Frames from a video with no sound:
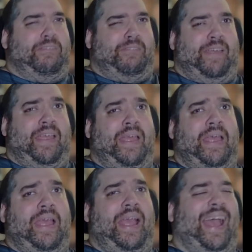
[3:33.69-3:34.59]
of
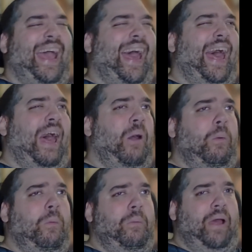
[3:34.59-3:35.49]

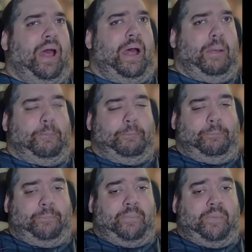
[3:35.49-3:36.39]
how